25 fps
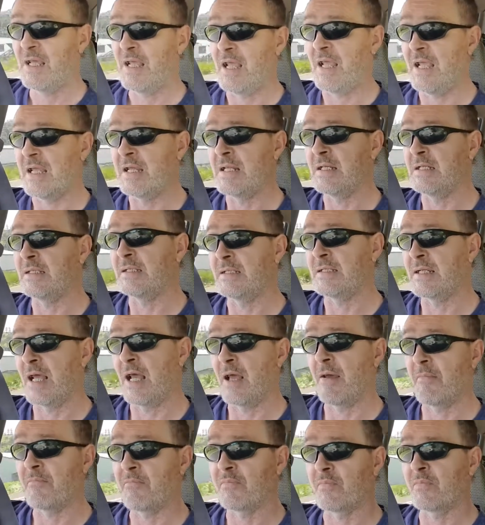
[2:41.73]
and
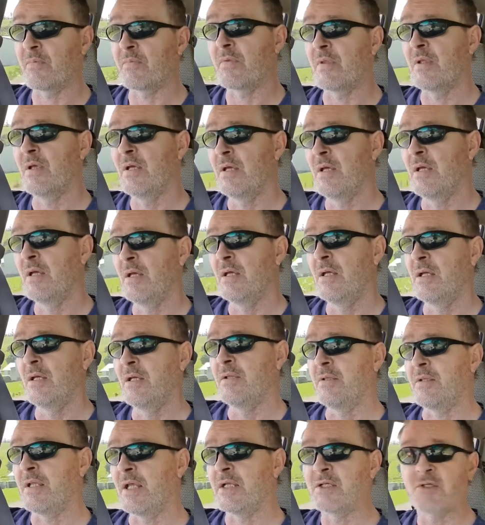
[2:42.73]

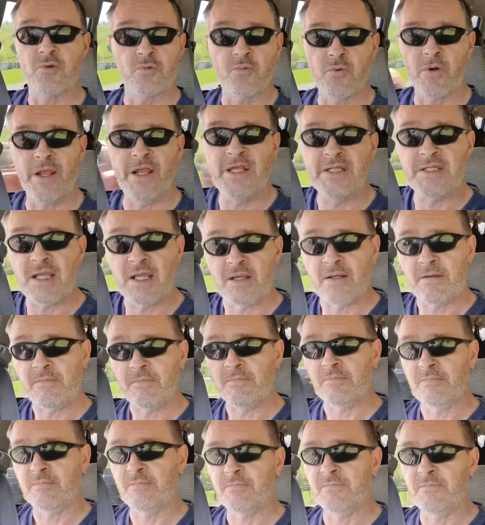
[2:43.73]
there's a reason,
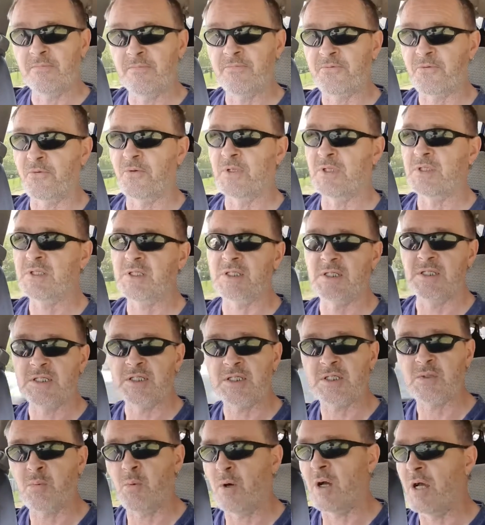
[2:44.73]
for
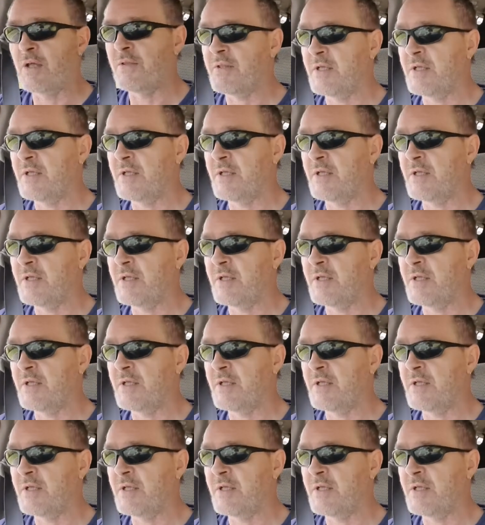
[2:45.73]
instance, why